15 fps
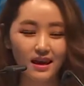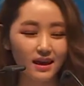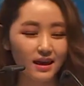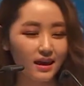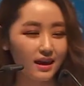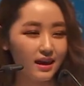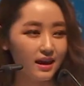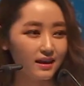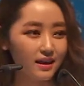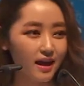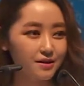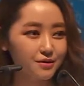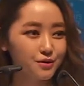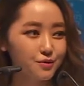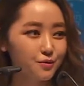And I
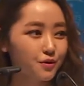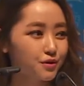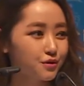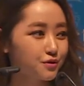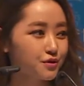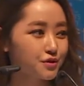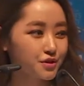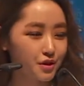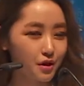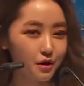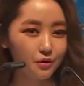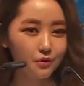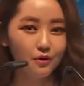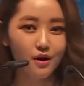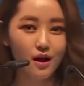just wanted to show